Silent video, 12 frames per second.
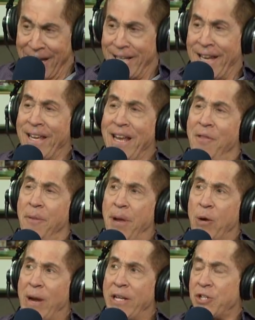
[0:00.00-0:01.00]
taking on the
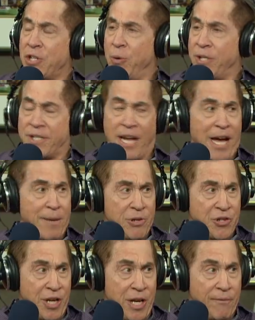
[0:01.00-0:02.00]
Big Red Suicide
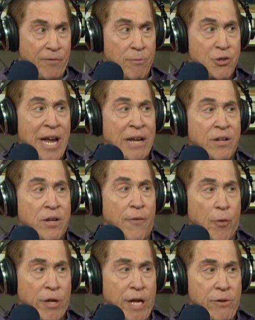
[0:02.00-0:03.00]
Machine from Jack
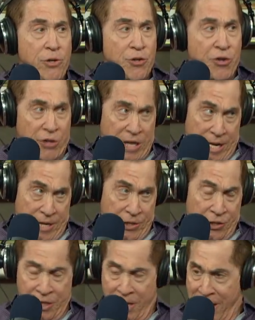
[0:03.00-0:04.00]
Kevorkian Junior
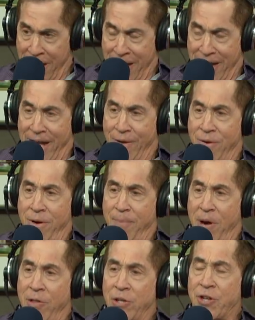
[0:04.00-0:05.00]
College. and oh
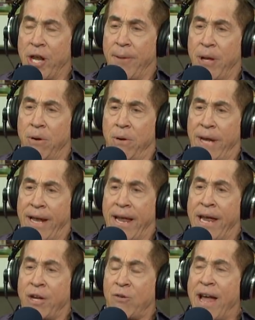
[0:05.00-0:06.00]
boy, there's going to be a whole lot of
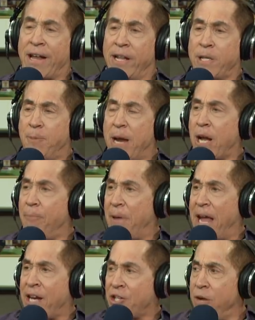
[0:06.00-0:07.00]
head crackle. Let's pick up
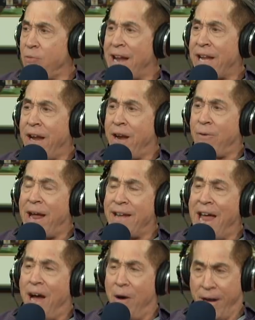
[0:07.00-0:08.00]
the action right here, right
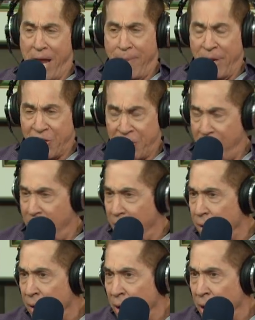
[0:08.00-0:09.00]
now on ABC.
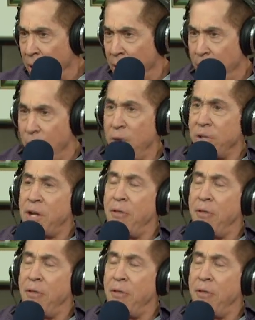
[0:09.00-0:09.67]
He rolls